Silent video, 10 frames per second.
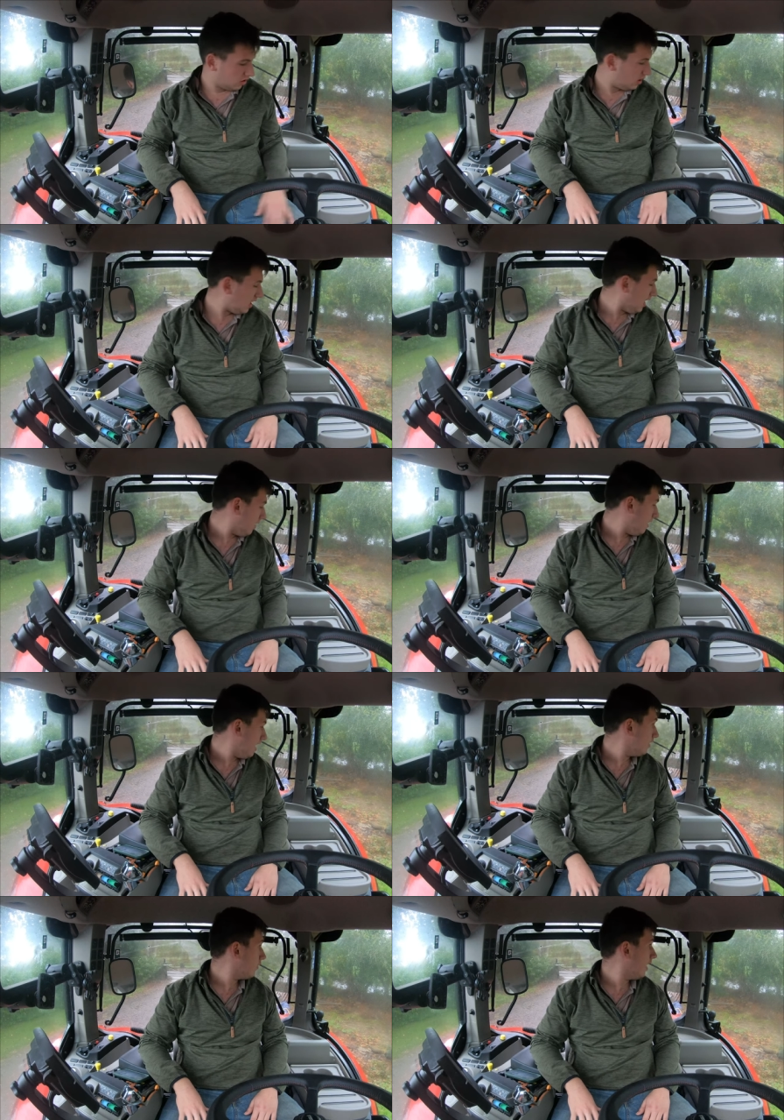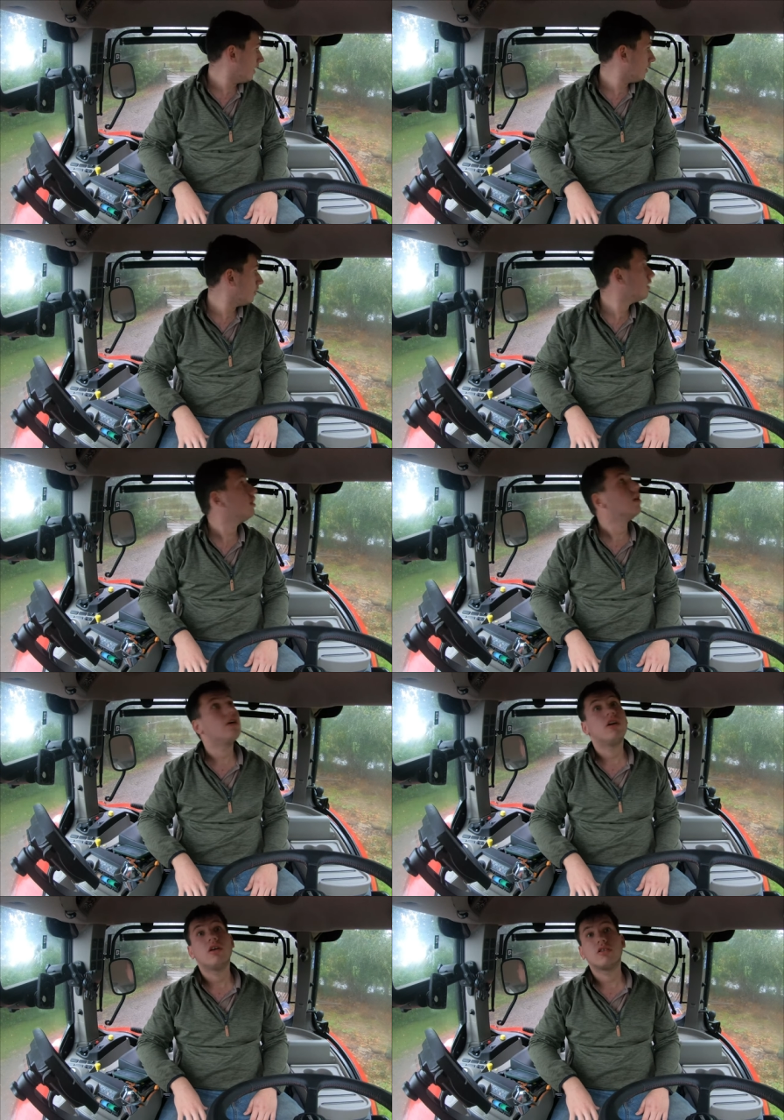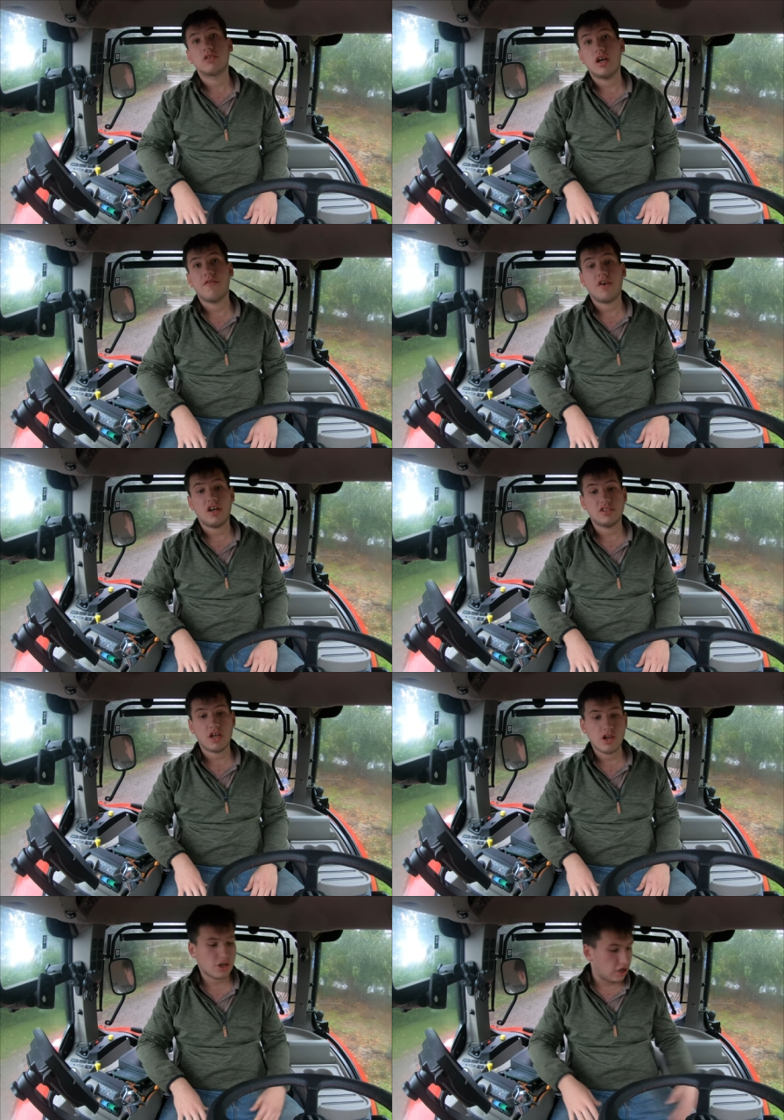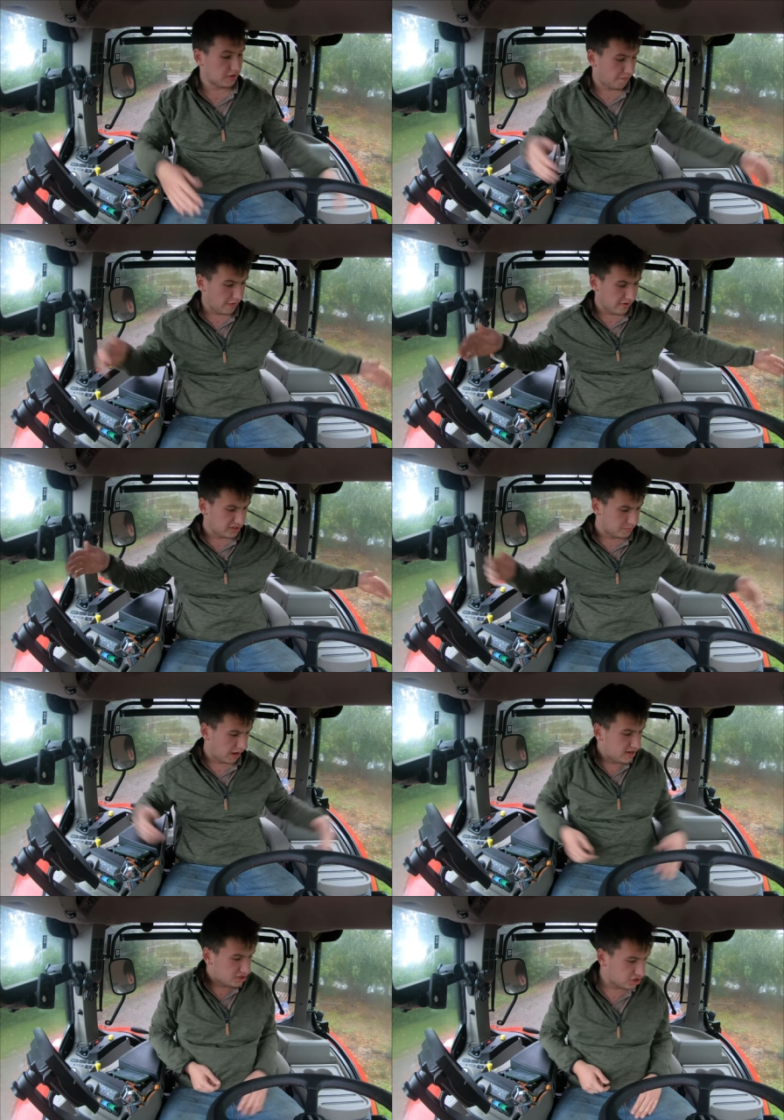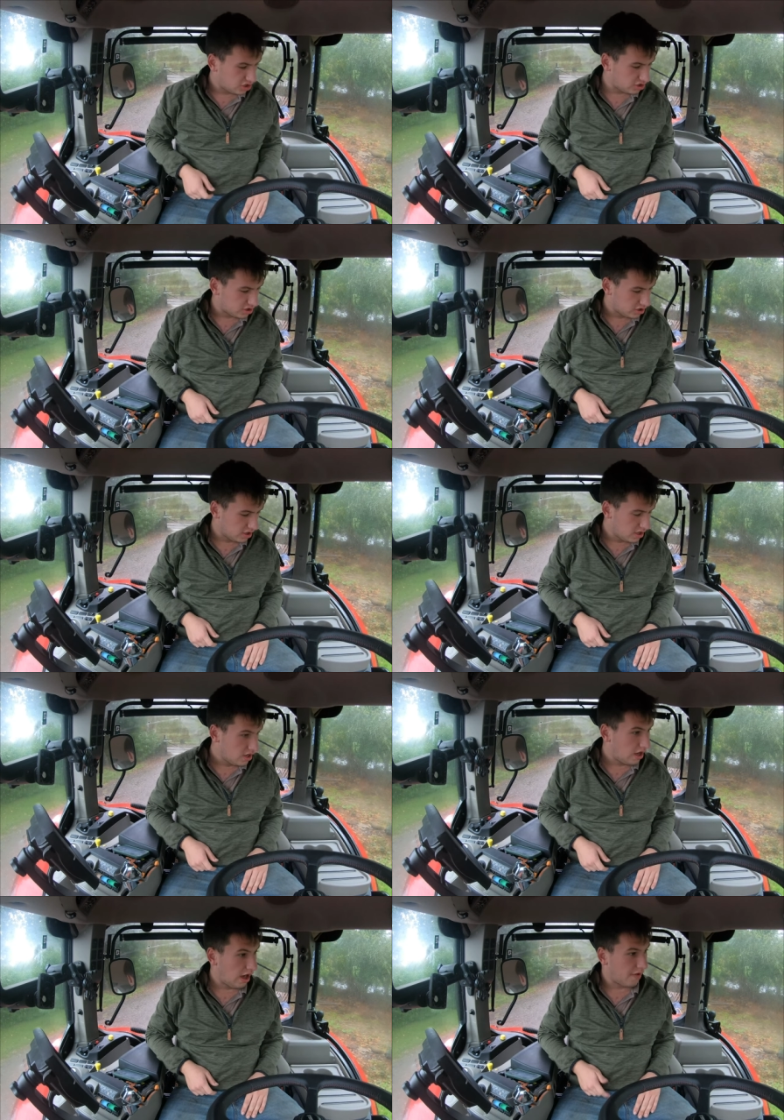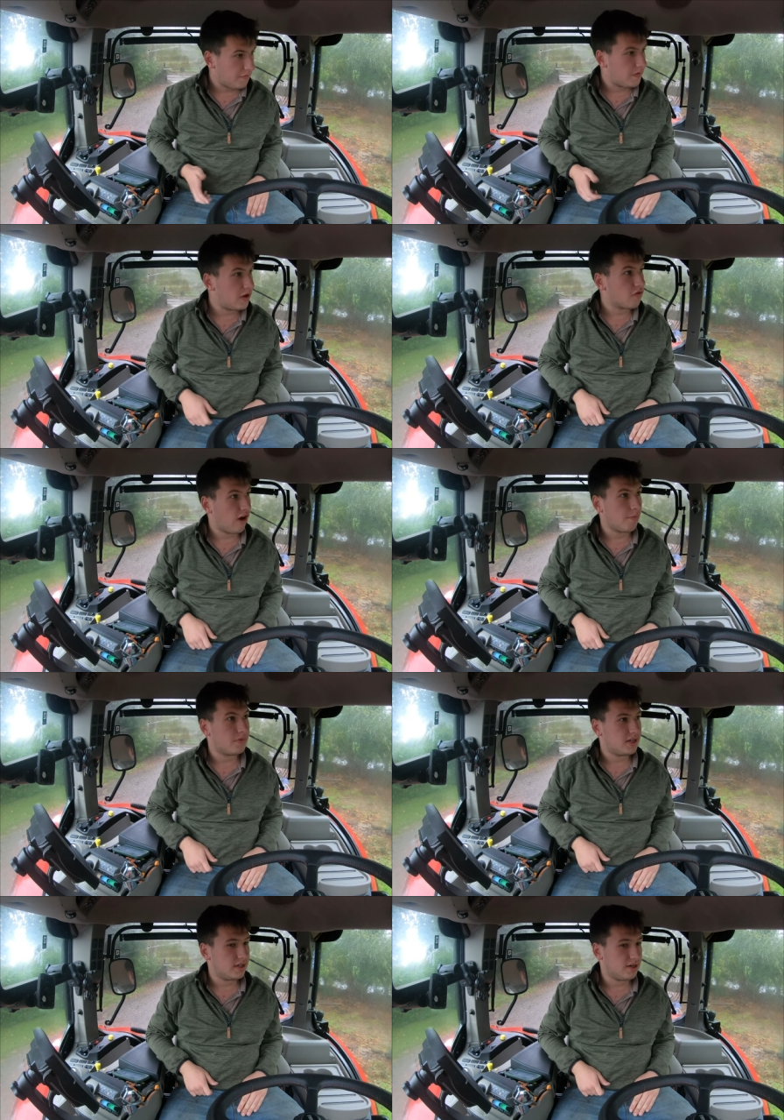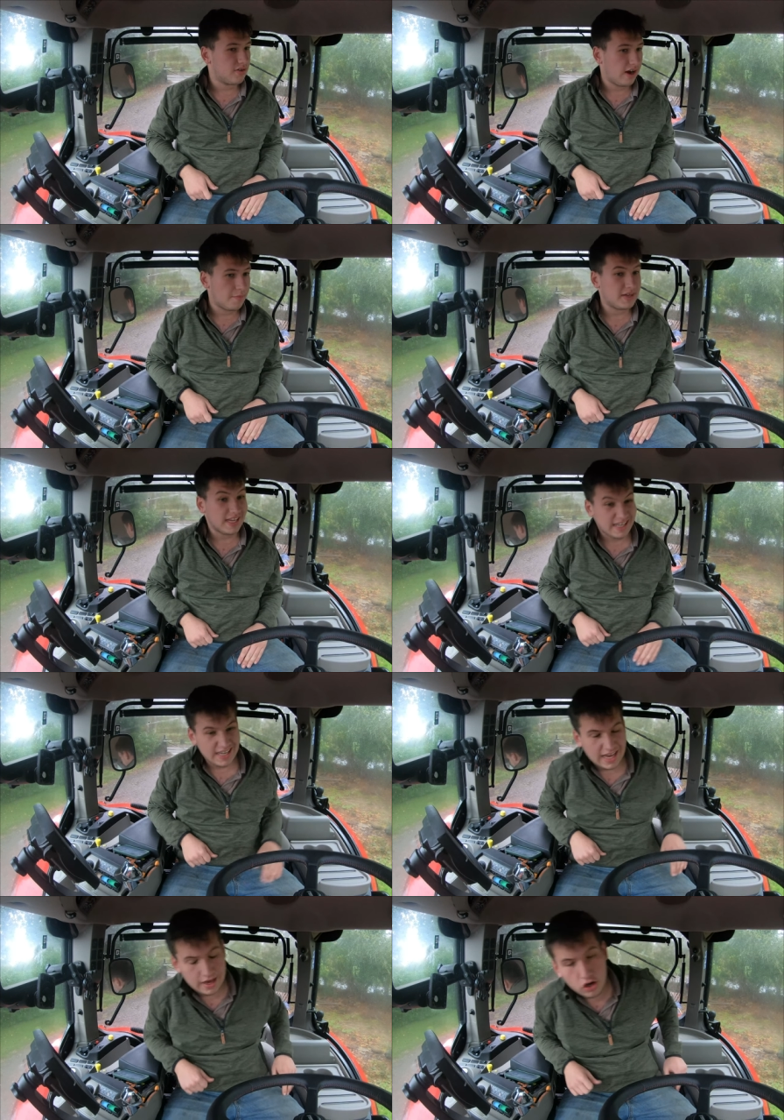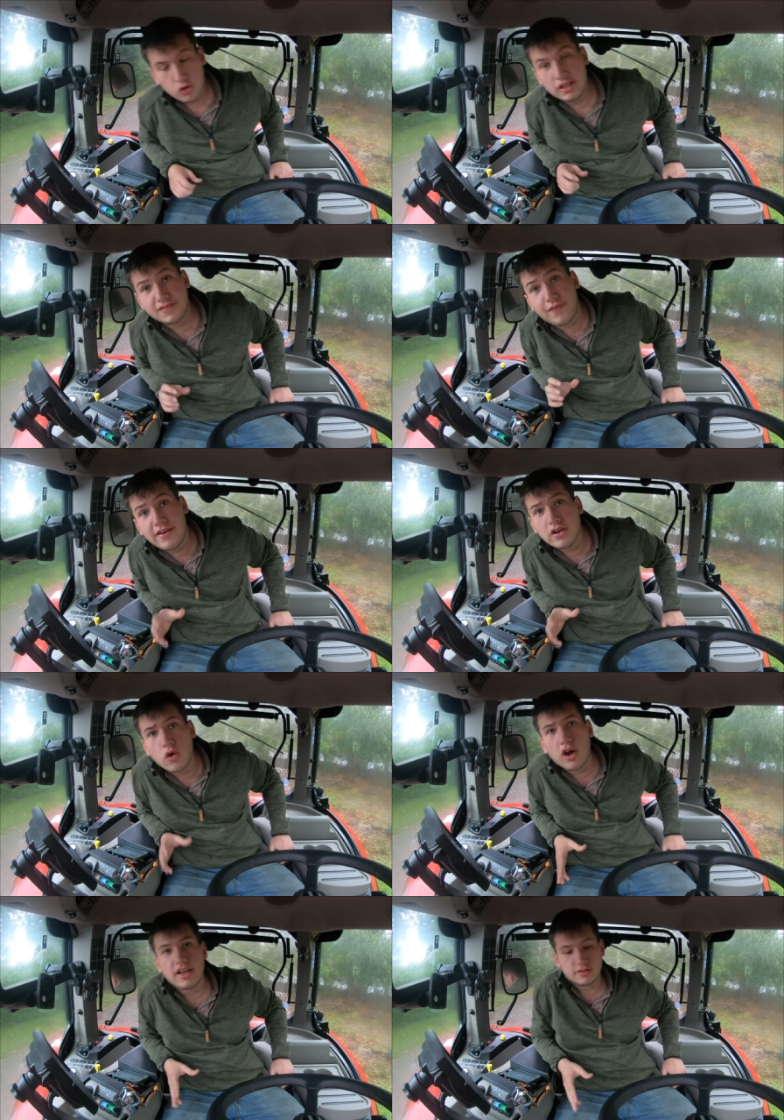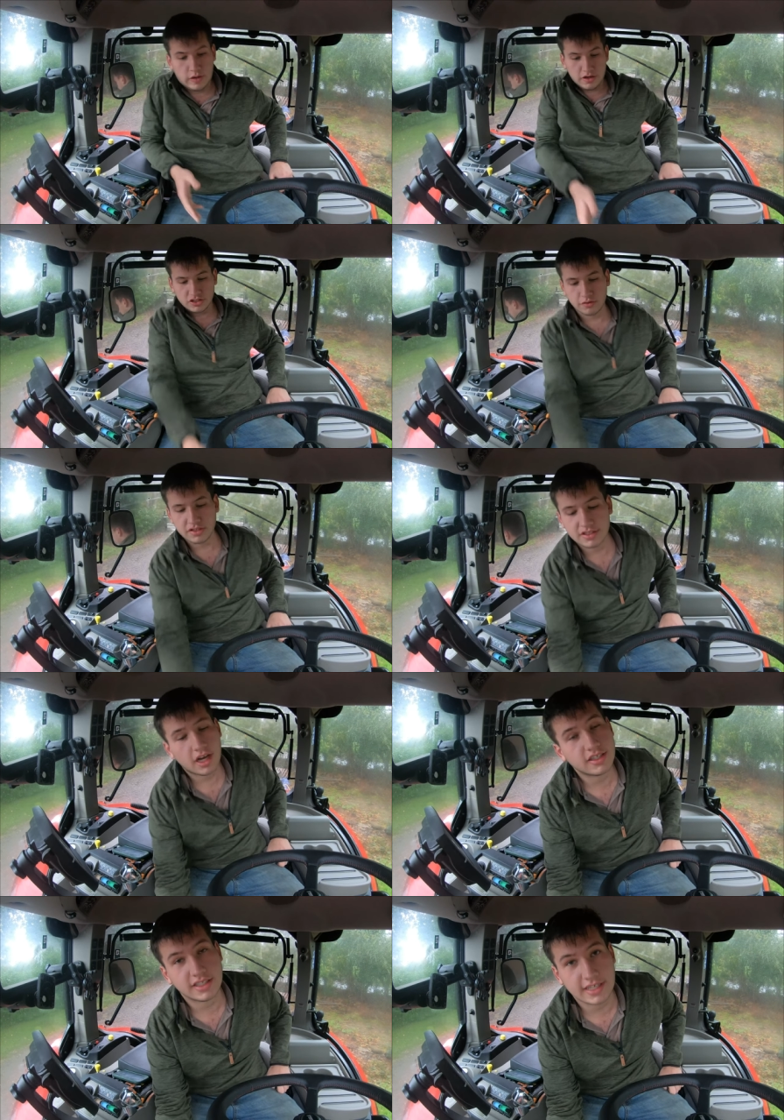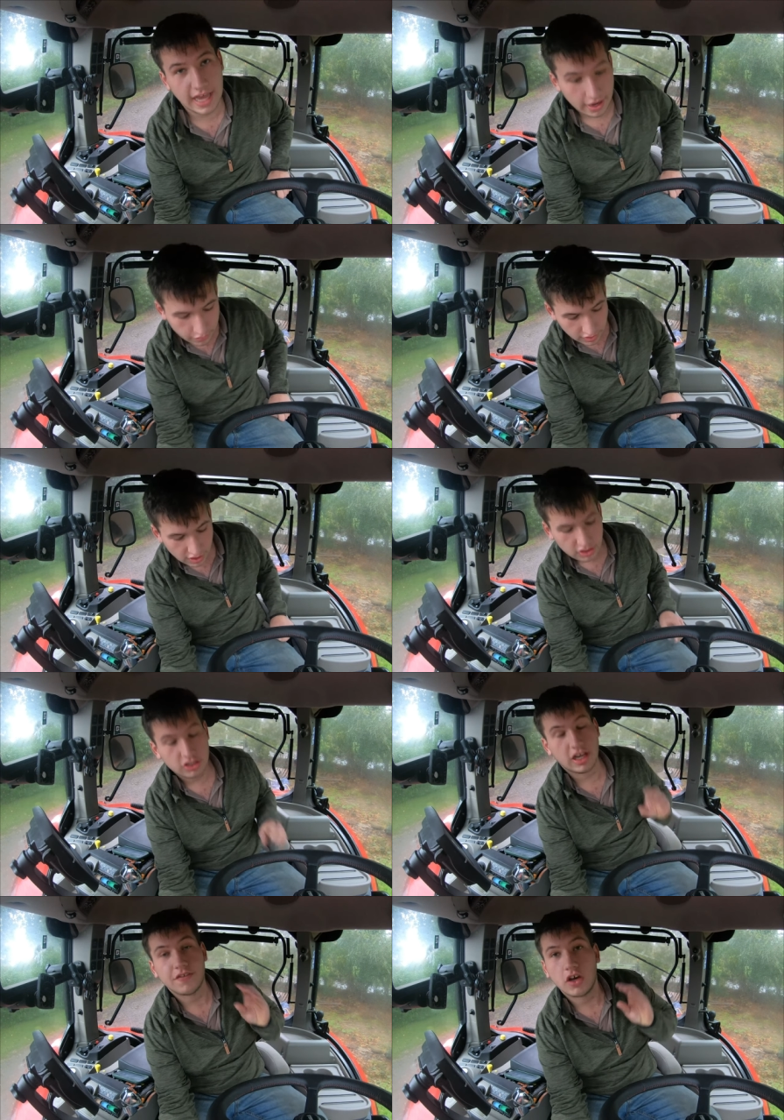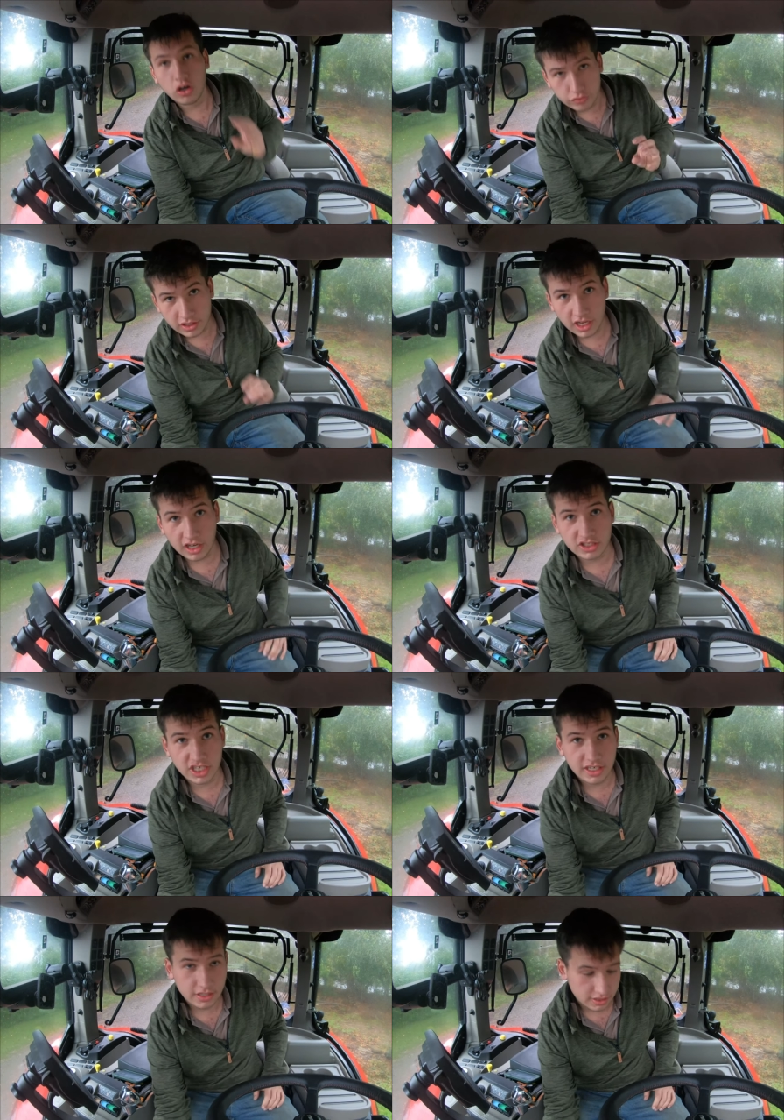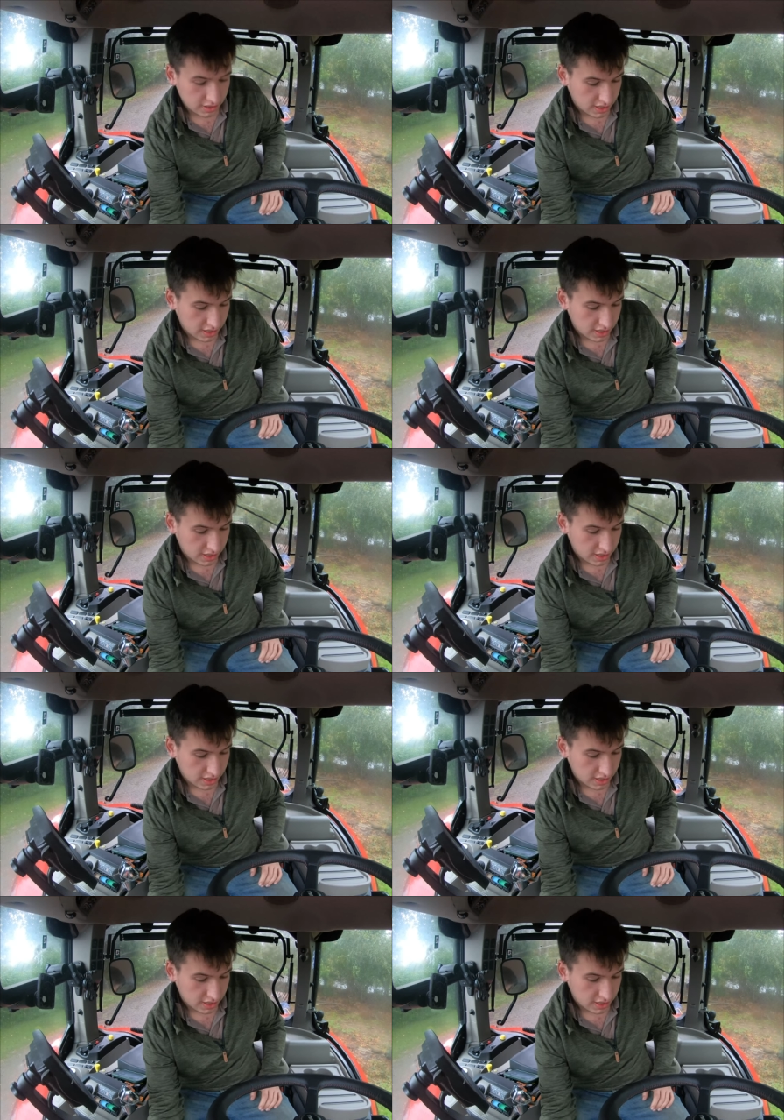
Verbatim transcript: yeah, anyway, so far so good. Very spacious. I haven't felt cramped cramped in it at all. It's very quiet as well, so I'll start it now. So you have to hold the clutch in.